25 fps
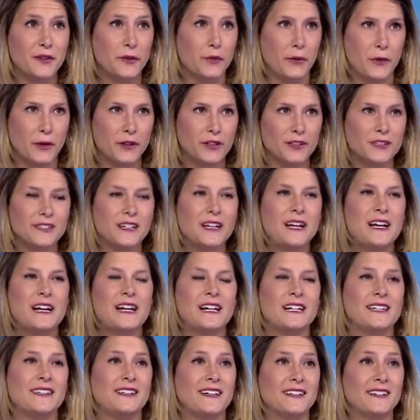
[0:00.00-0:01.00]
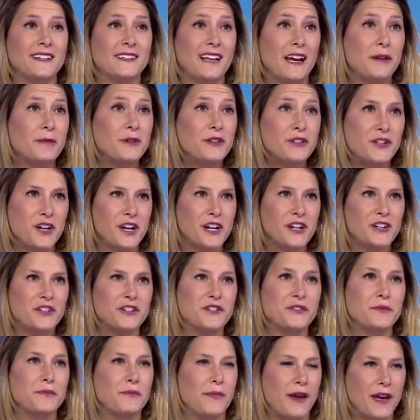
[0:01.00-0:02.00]
in the world that climate change
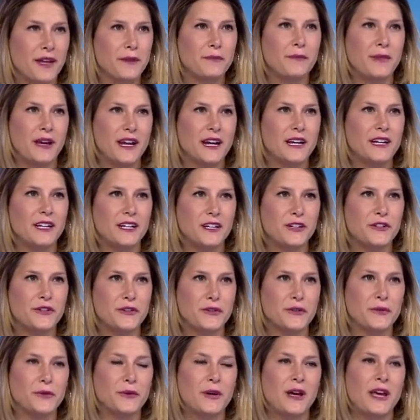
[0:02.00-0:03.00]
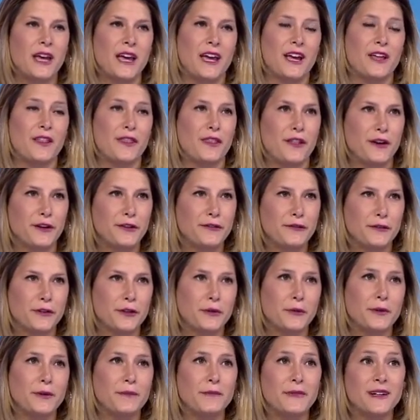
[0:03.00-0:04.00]
is a man-made issue, and
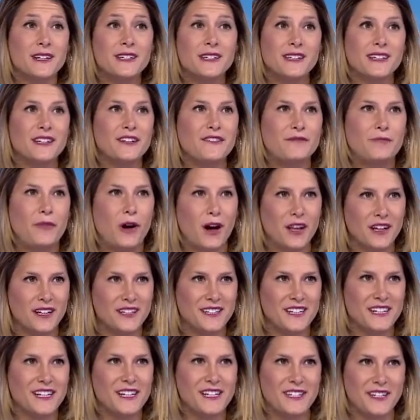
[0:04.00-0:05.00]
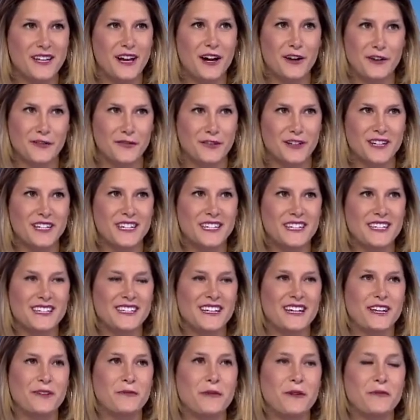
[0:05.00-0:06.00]
therefore we must leave politics out of
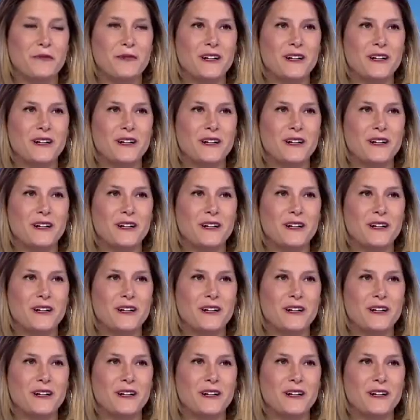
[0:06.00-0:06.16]
this, and we